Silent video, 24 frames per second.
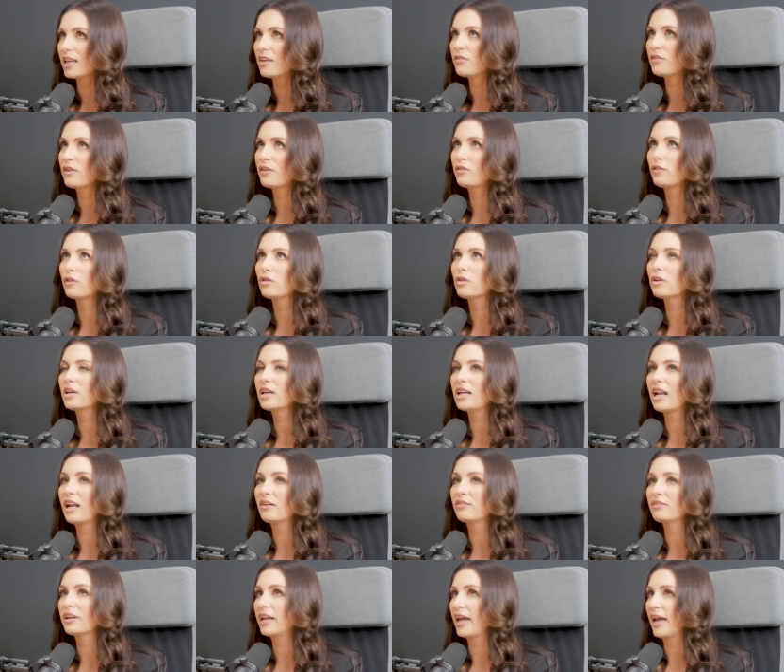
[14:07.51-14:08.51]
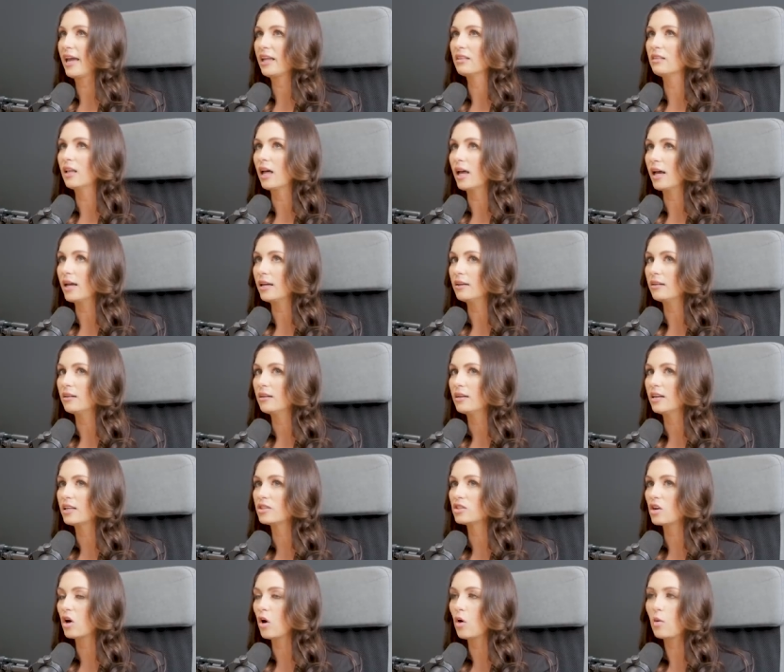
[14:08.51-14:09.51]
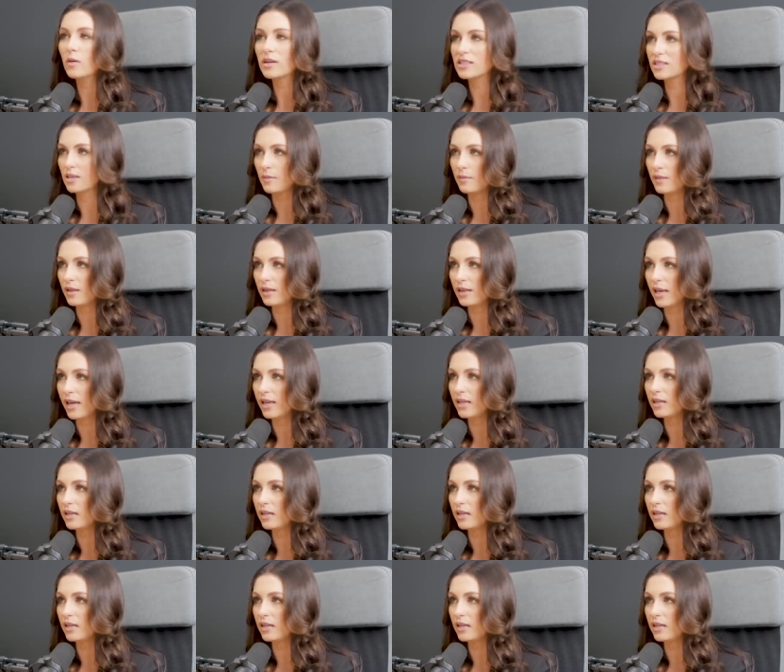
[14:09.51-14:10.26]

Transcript: Like if you look at every headline, it's always something